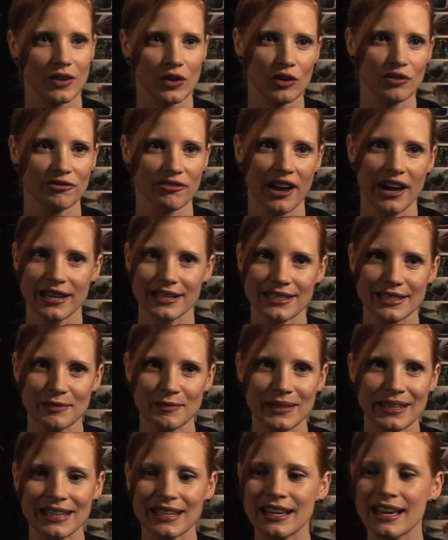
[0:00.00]
could find in
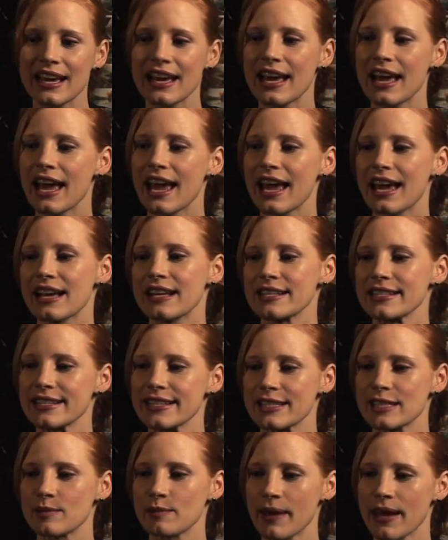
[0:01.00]
me and
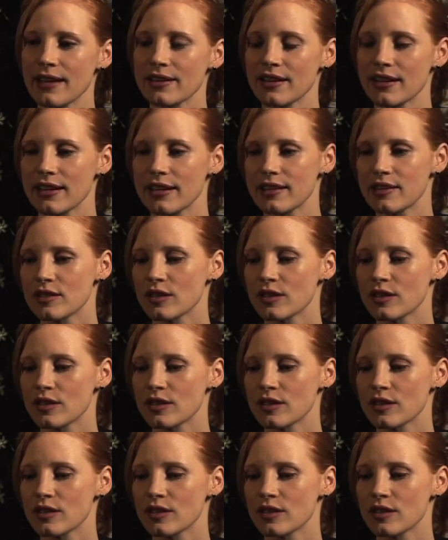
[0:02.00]
expand on it.